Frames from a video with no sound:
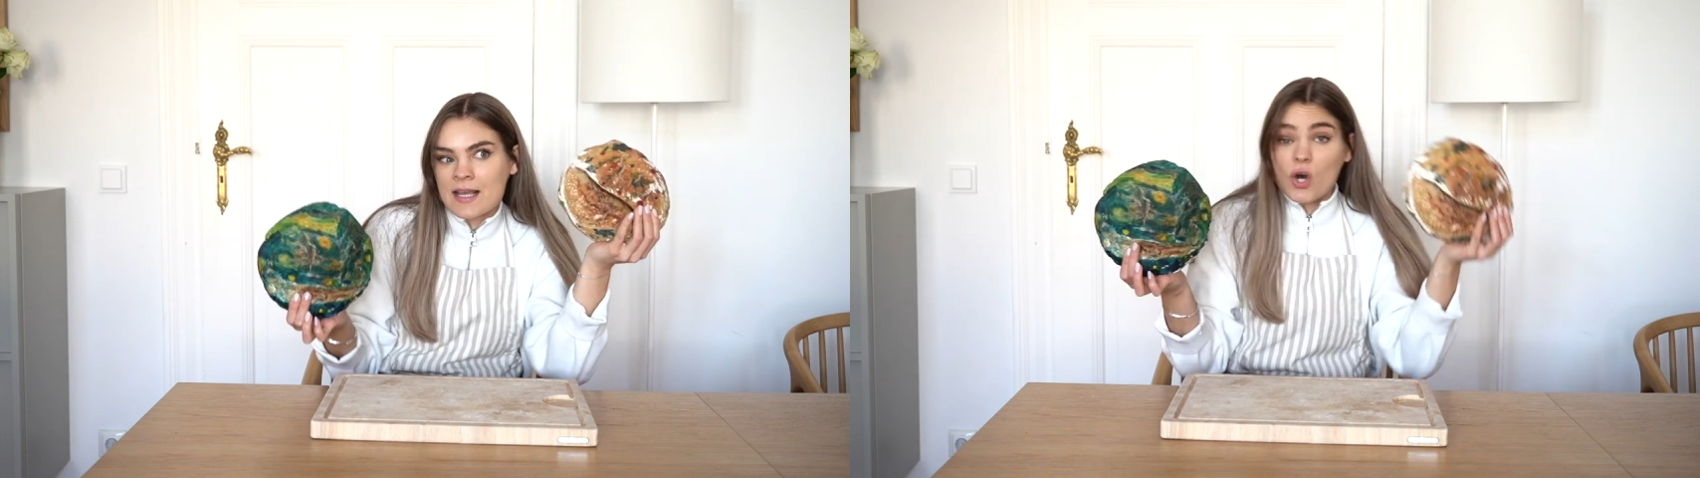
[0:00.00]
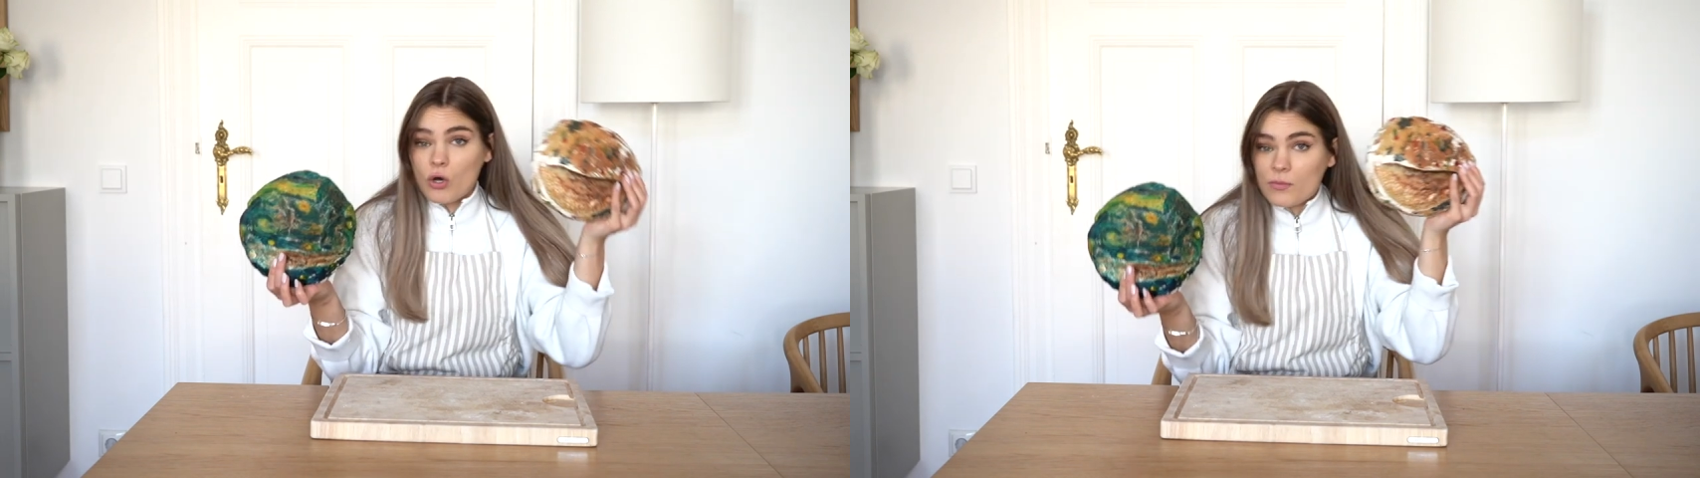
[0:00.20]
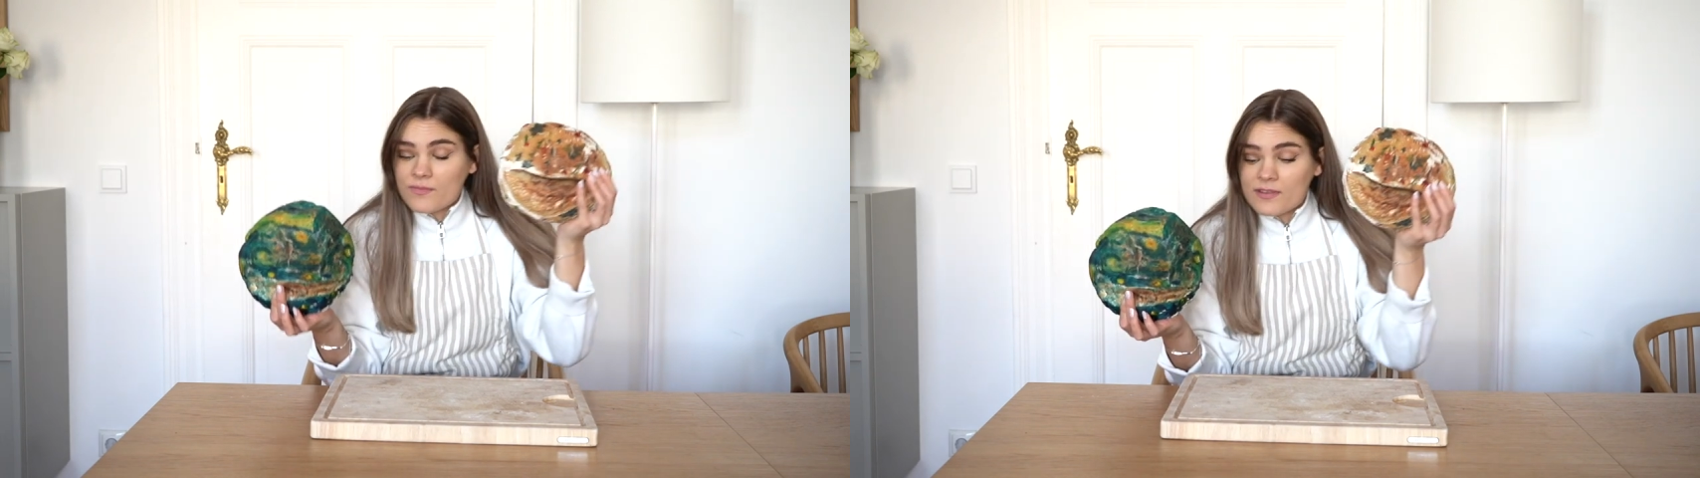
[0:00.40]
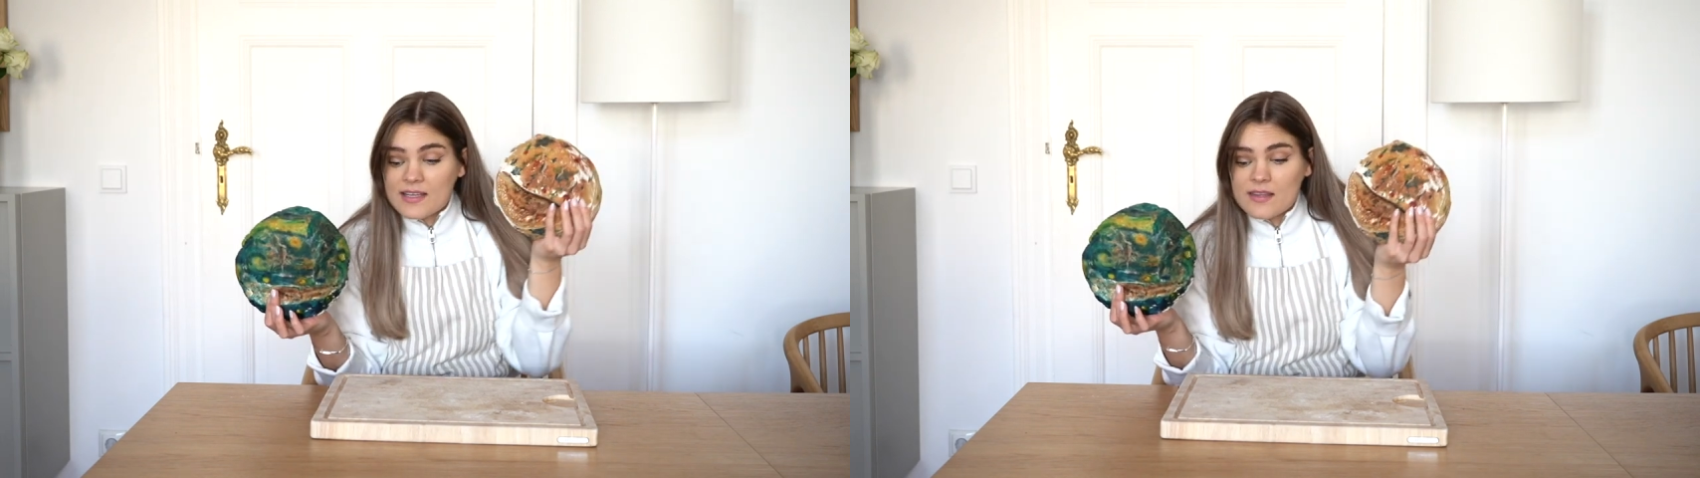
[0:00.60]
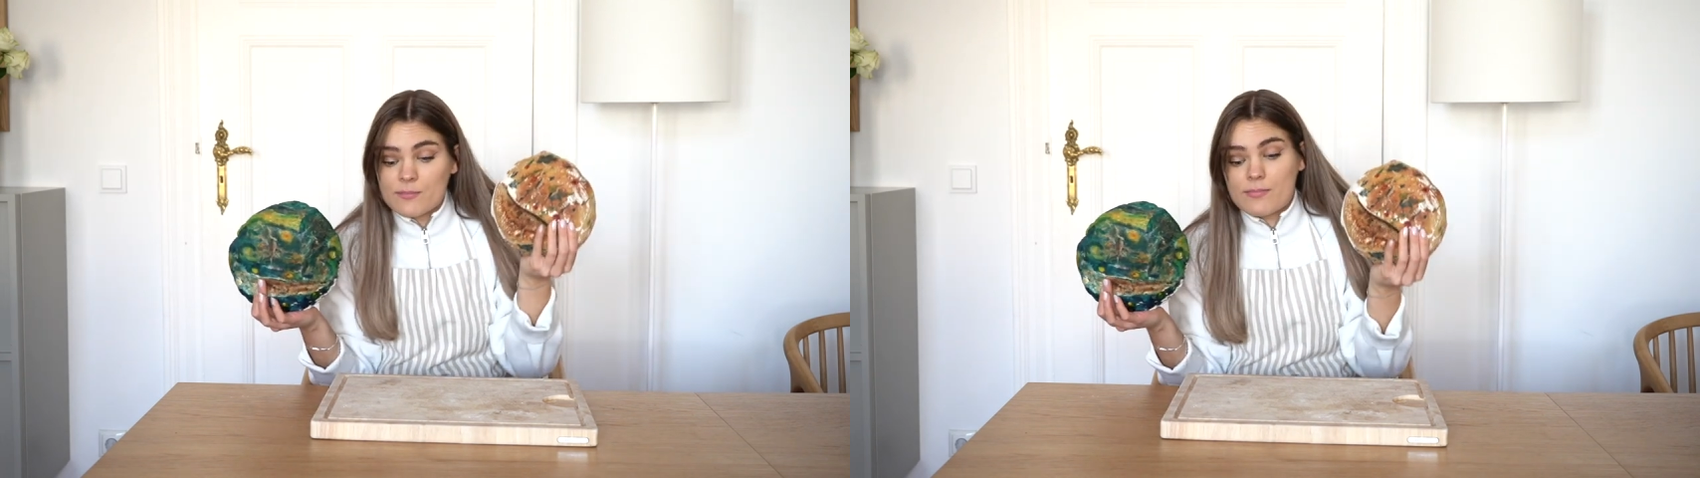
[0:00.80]

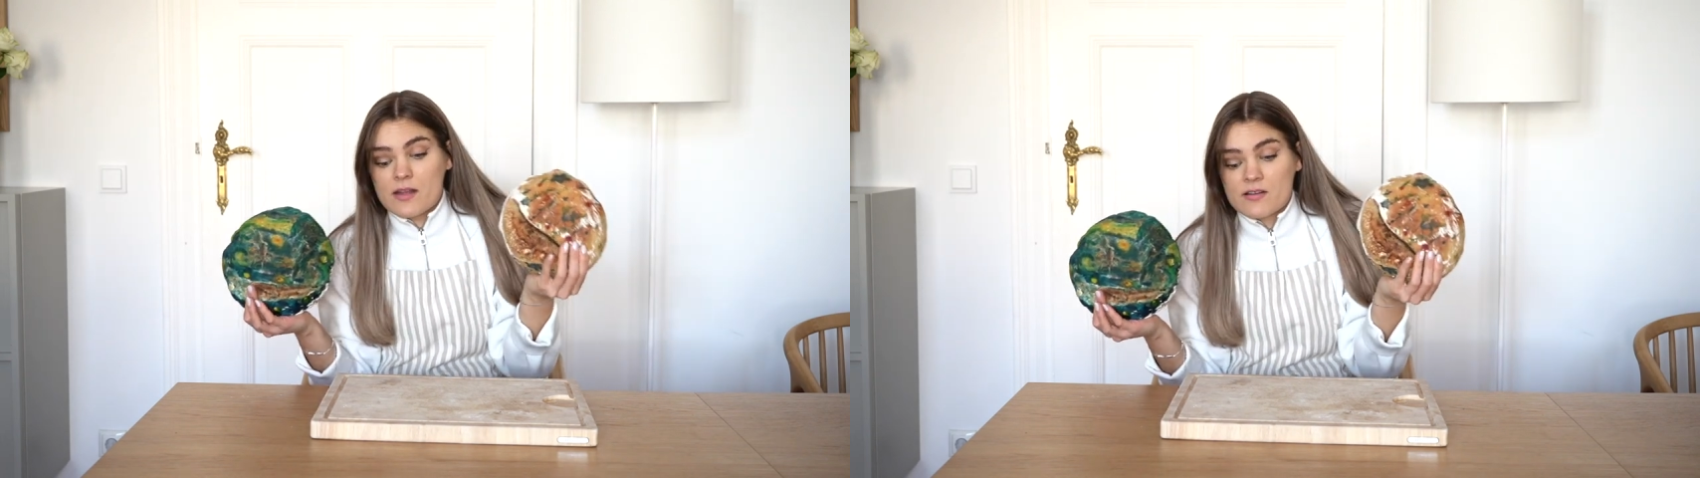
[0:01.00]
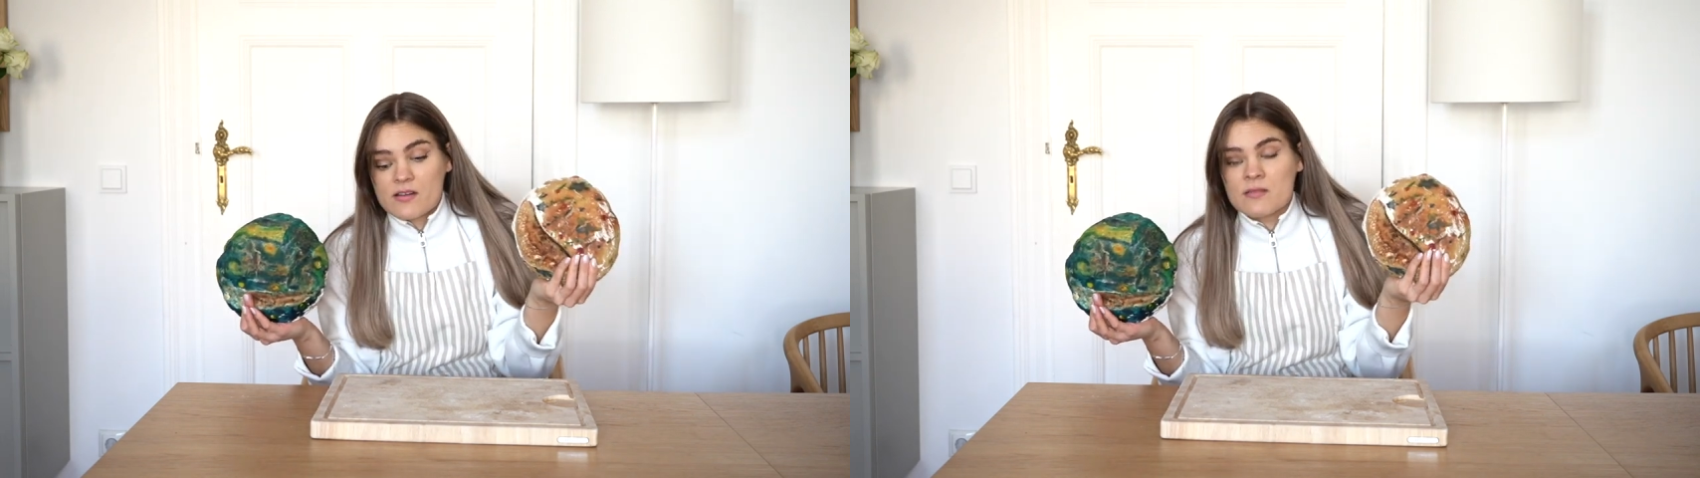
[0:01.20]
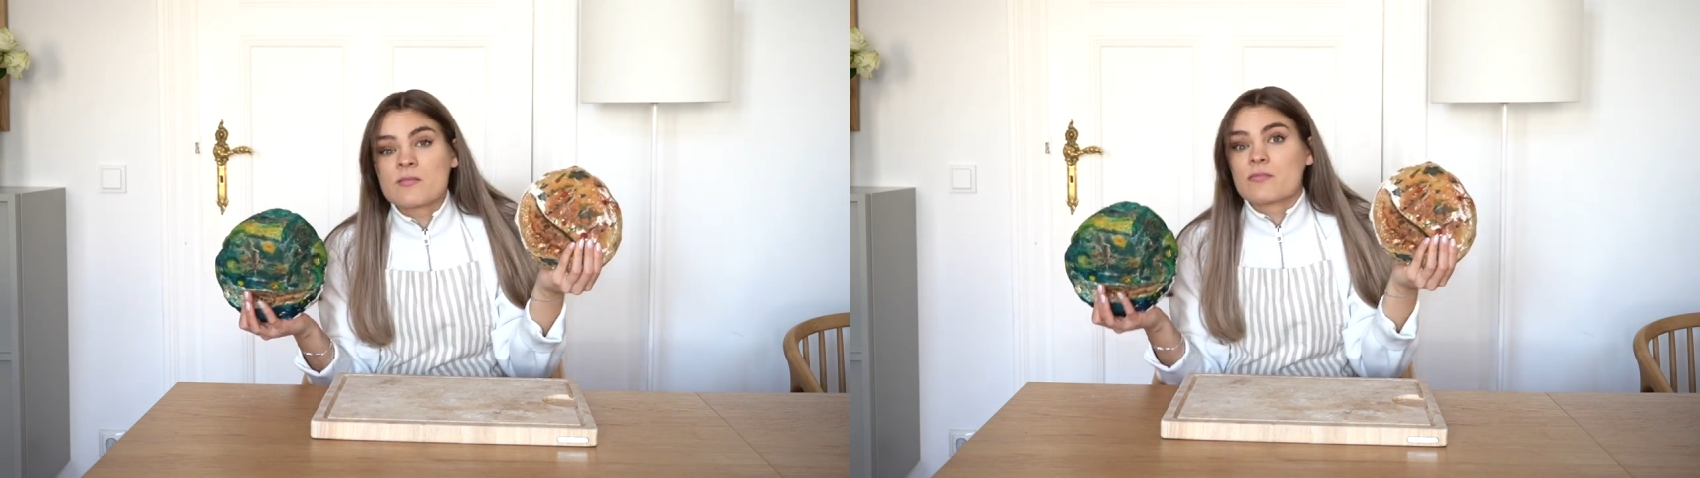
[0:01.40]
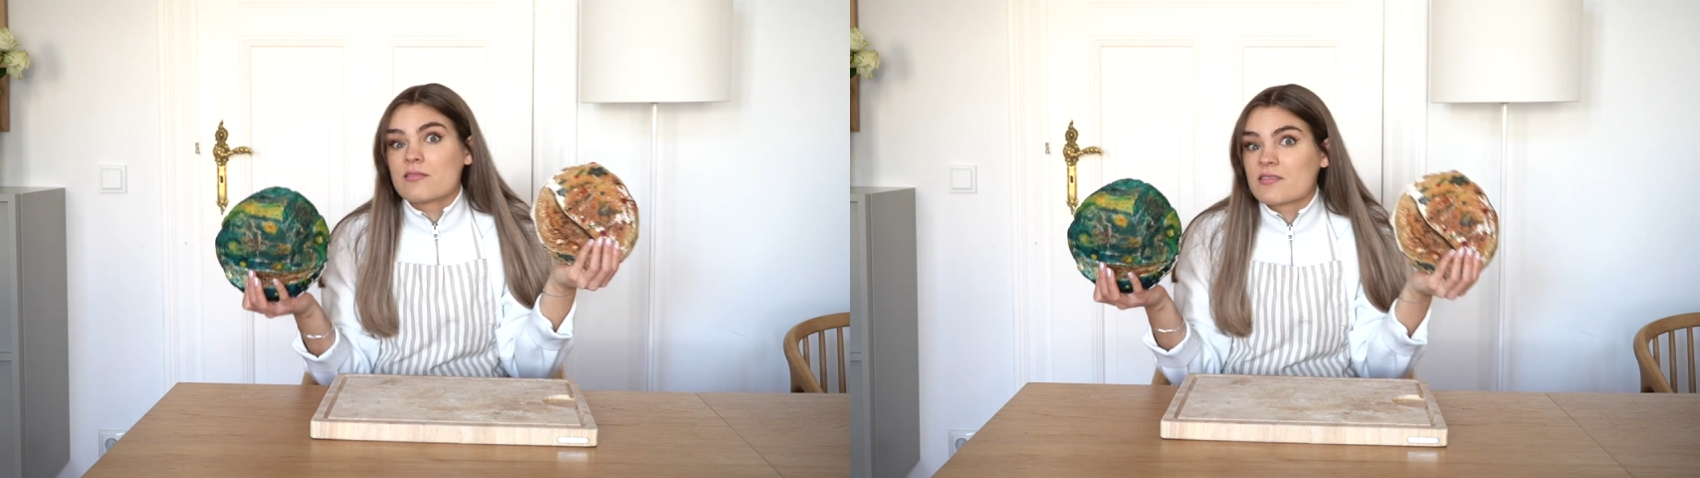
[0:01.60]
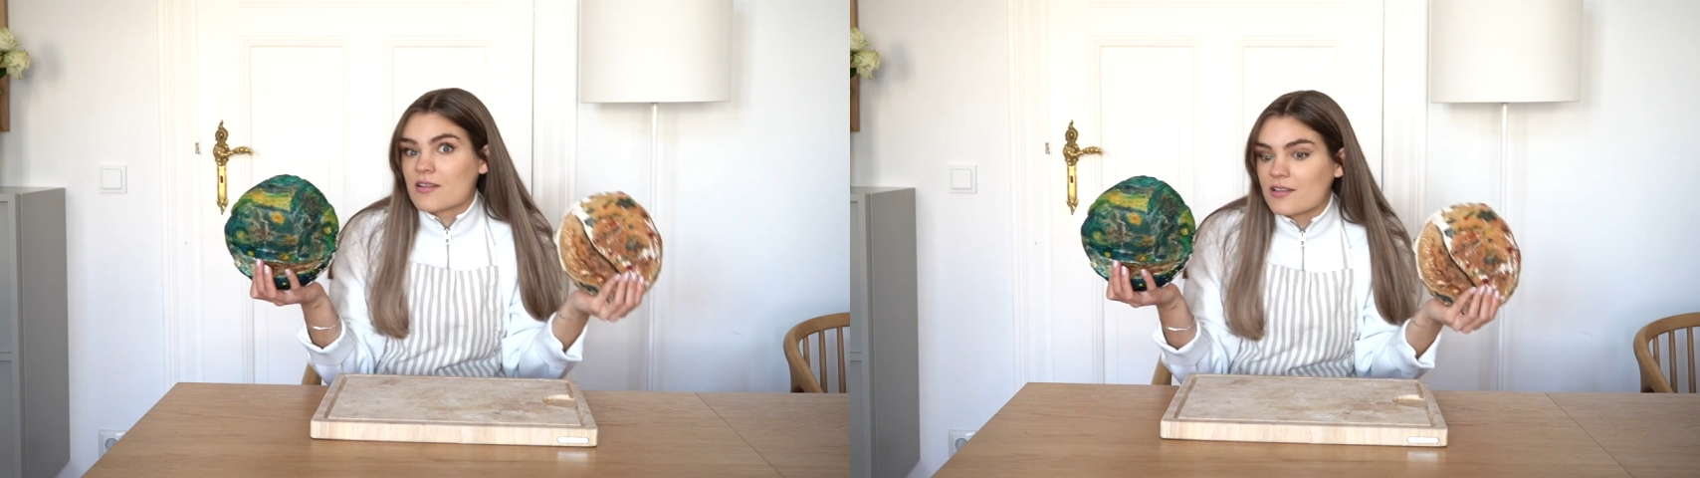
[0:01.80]
hopefully the better the
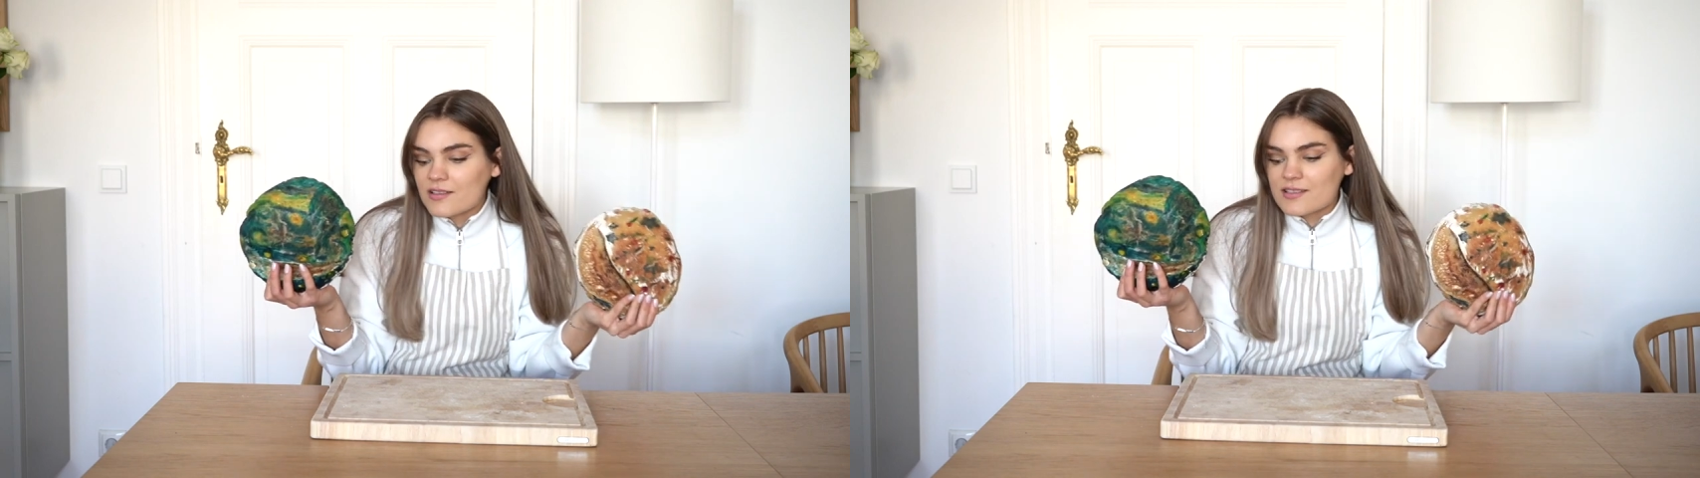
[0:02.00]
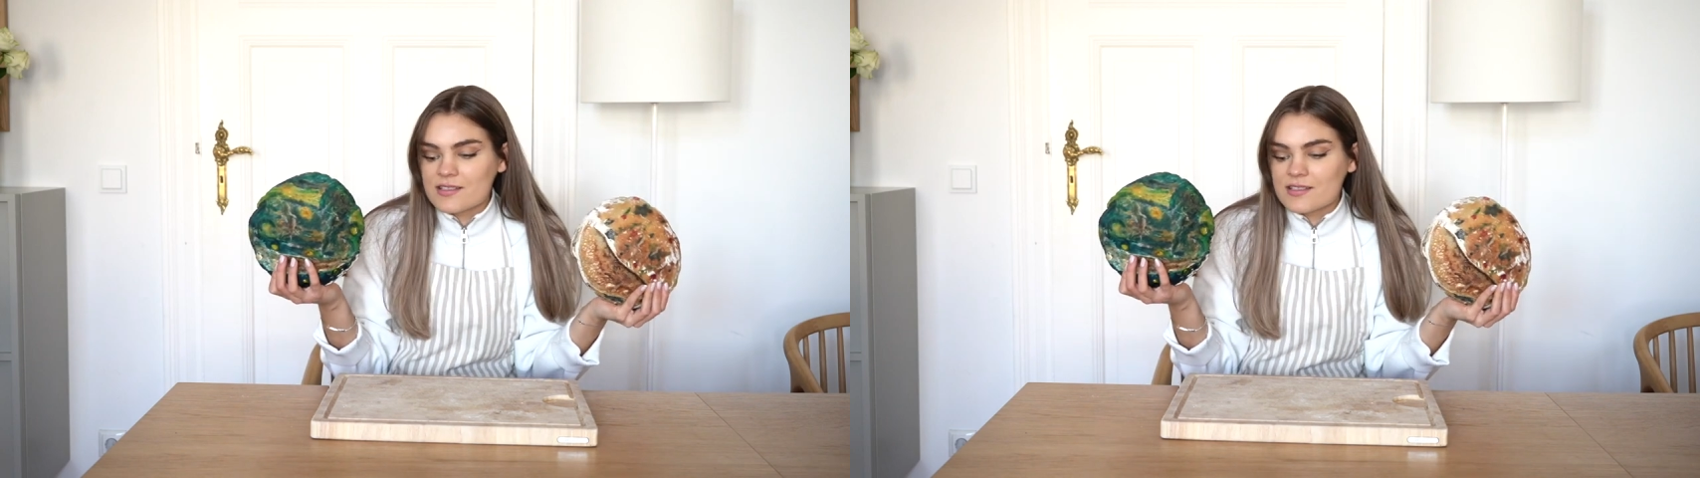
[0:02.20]
results.